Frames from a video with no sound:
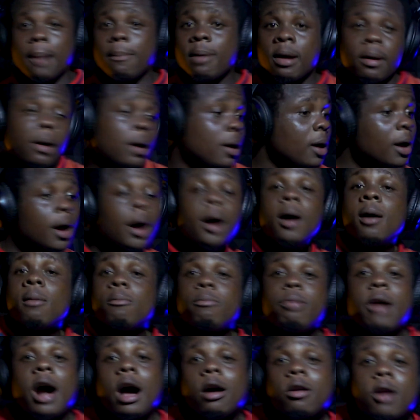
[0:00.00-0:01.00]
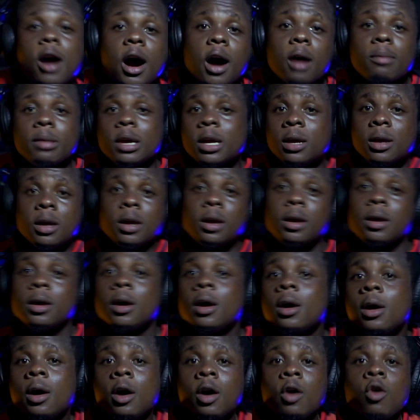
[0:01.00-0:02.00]
a bra call me.
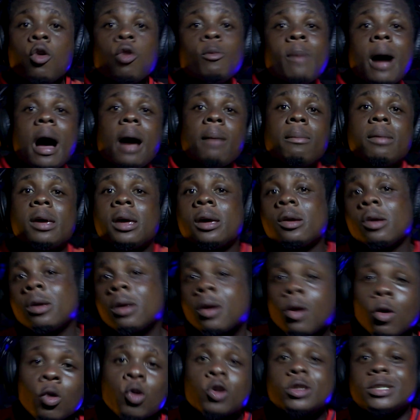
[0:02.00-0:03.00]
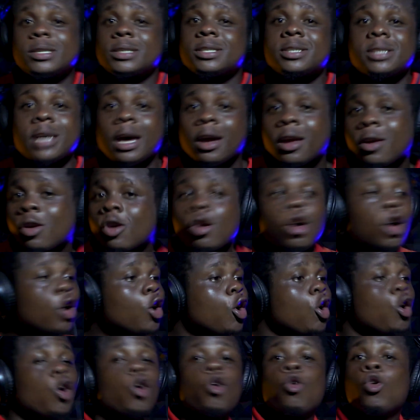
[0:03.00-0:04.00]
Oh, mommy, what to say?
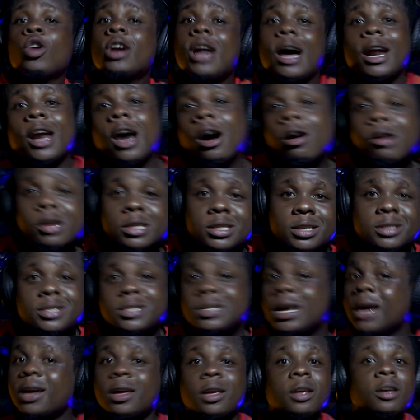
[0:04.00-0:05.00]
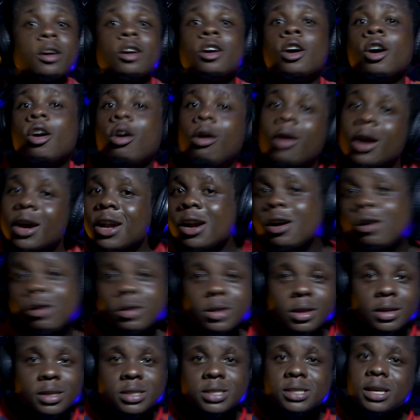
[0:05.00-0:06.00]
Oh, nana, what to say? Oh, you don't
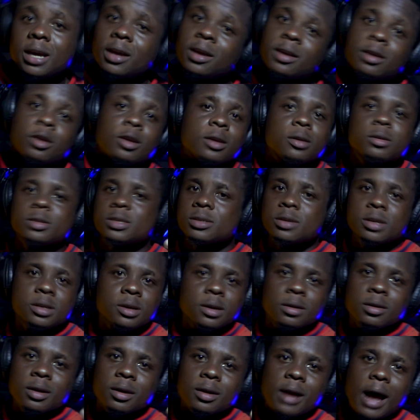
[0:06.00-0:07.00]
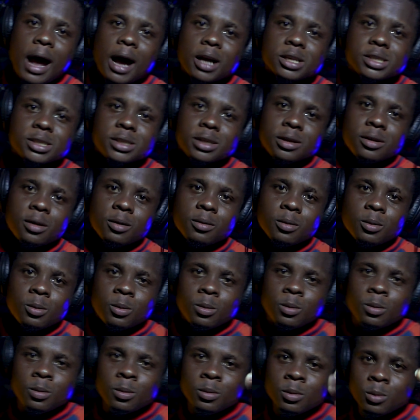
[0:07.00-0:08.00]
want to say? Action, no.
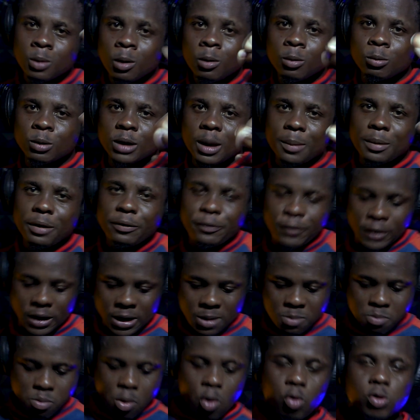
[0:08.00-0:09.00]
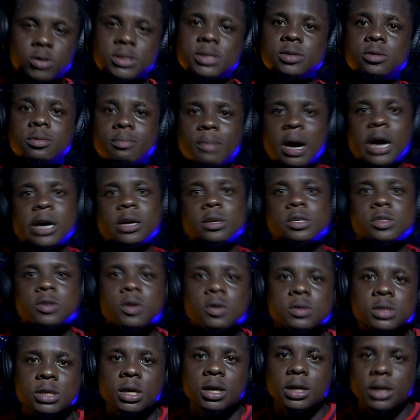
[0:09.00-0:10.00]
Well, you be feeling bossy. You buy
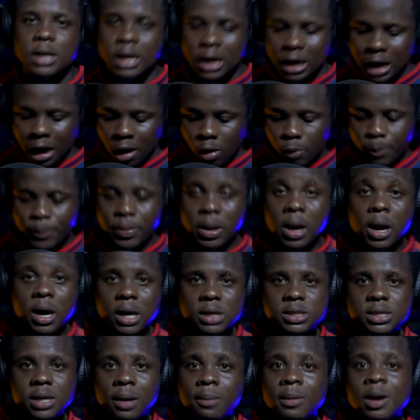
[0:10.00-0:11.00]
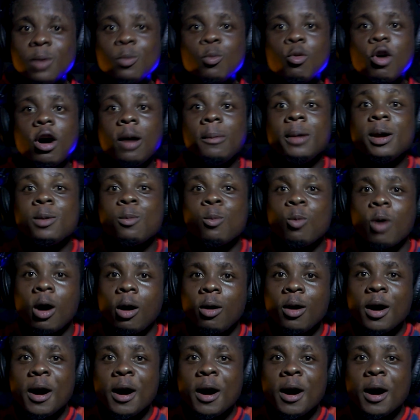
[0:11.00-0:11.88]
trust, eh? Then I'll pay. Cause I'm in Me boy.